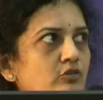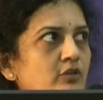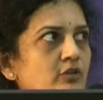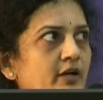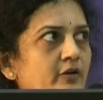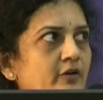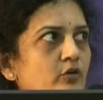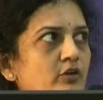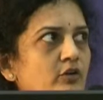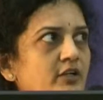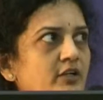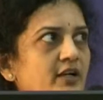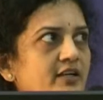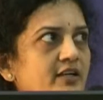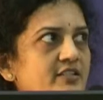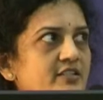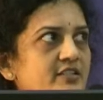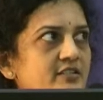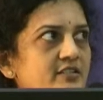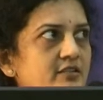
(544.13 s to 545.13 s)
the aorta
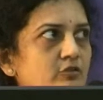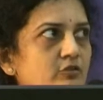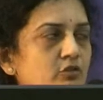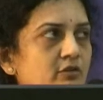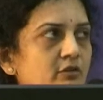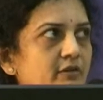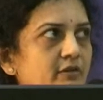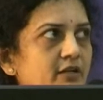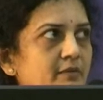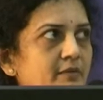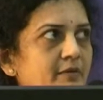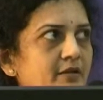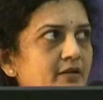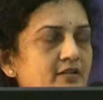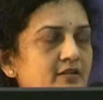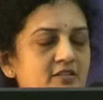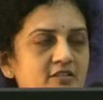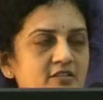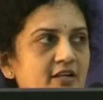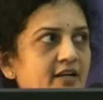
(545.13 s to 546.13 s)
adjacent to the vertebral
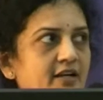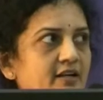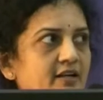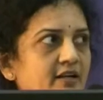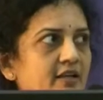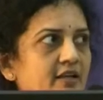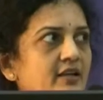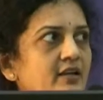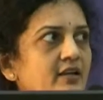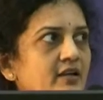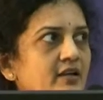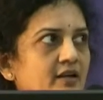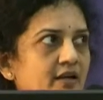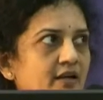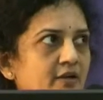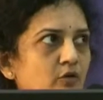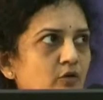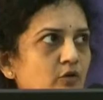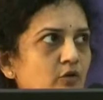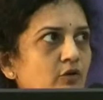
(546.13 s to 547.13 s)
is tightly
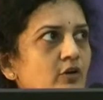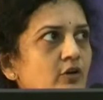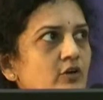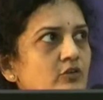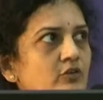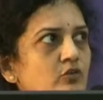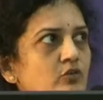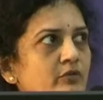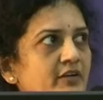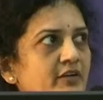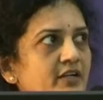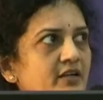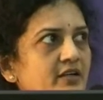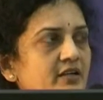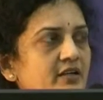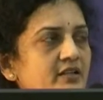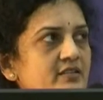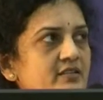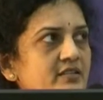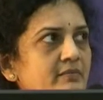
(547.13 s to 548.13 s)
narrowed. So we did a
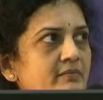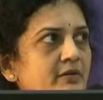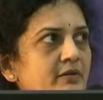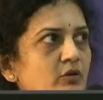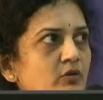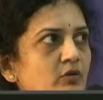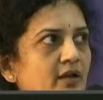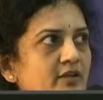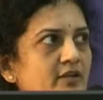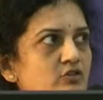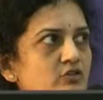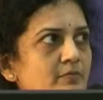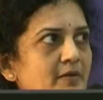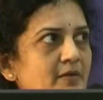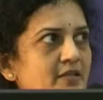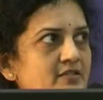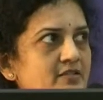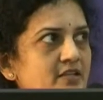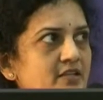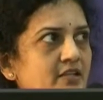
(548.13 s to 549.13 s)
kissing balloon
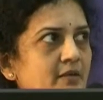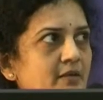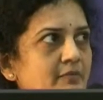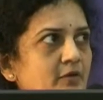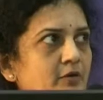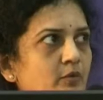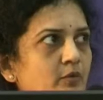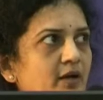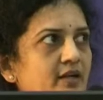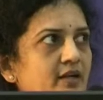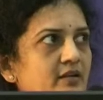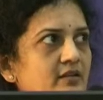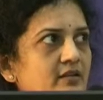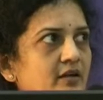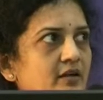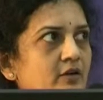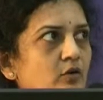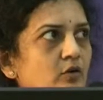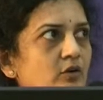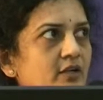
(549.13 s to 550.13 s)
angioplasty, kept a wire in
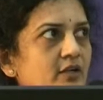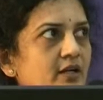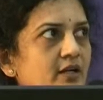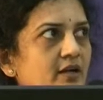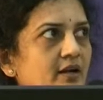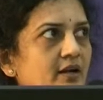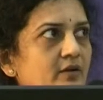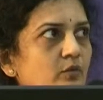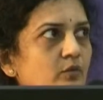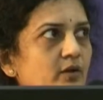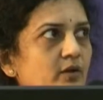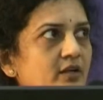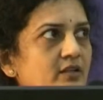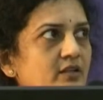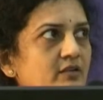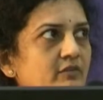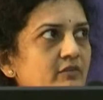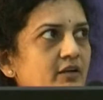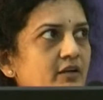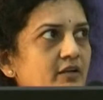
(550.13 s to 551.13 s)
the aorta and one in
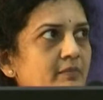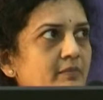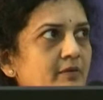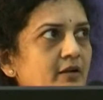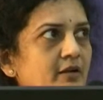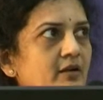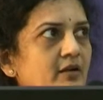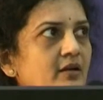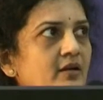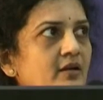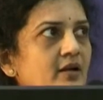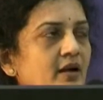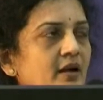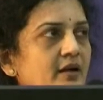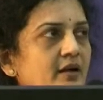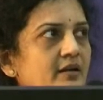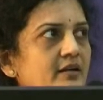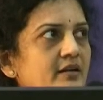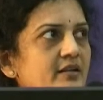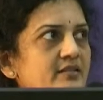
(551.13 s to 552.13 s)
the vertebral,
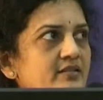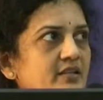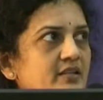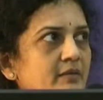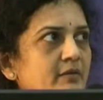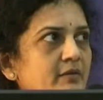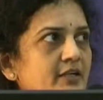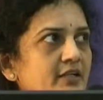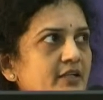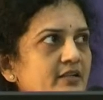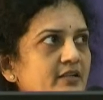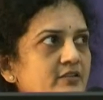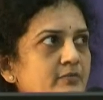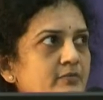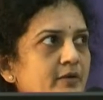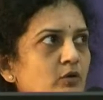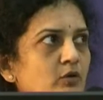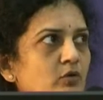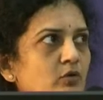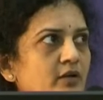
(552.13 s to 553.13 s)
and did a simultaneous
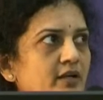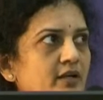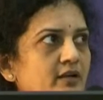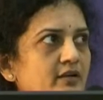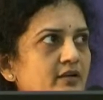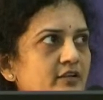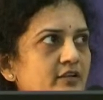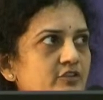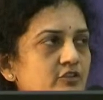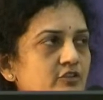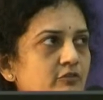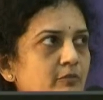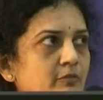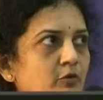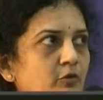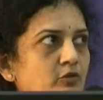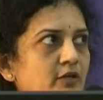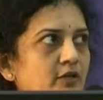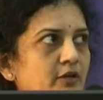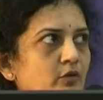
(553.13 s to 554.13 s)
balloon dilatation of
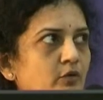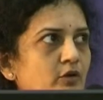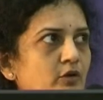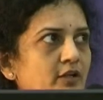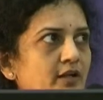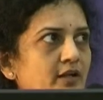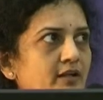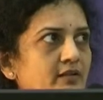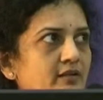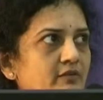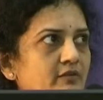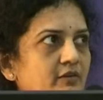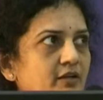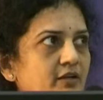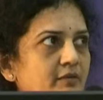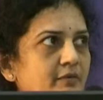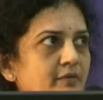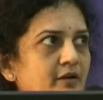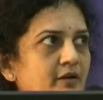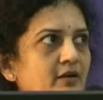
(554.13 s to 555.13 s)
both the aorta and the
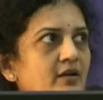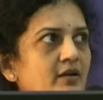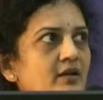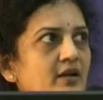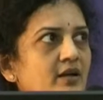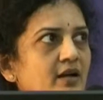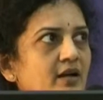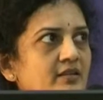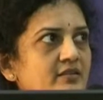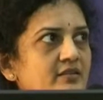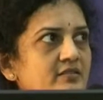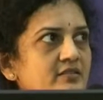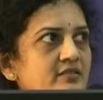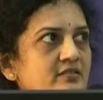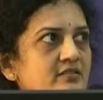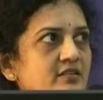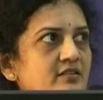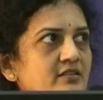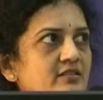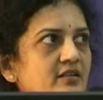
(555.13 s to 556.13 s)
vertebral, and this is
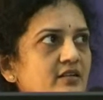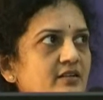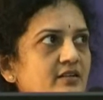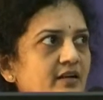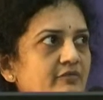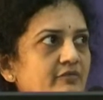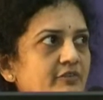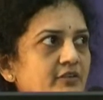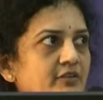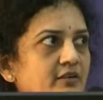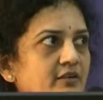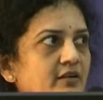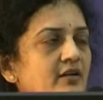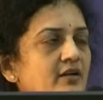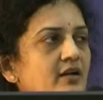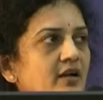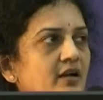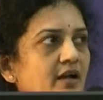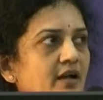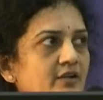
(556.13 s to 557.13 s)
the result after the
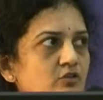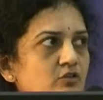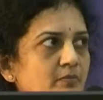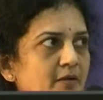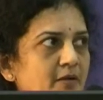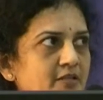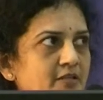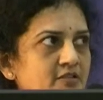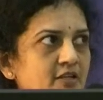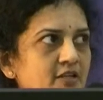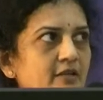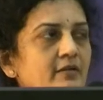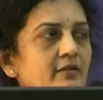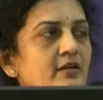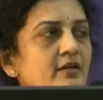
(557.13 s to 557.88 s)
angioplasty.